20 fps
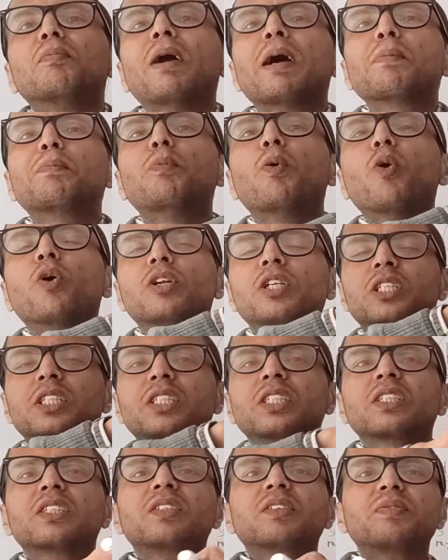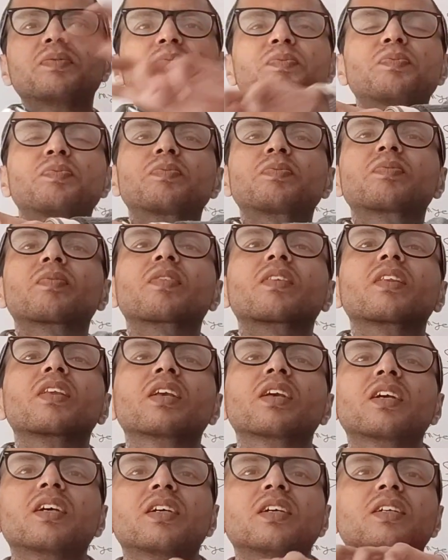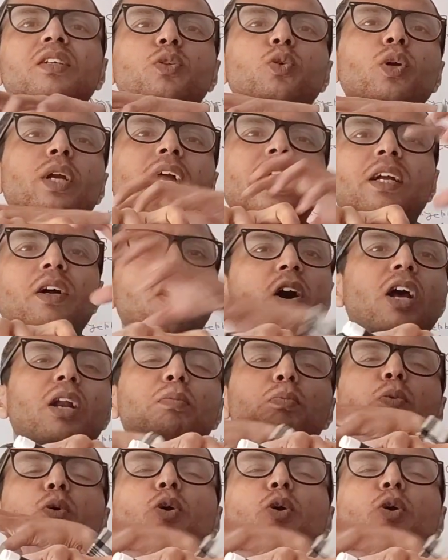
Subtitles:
my bones, so that all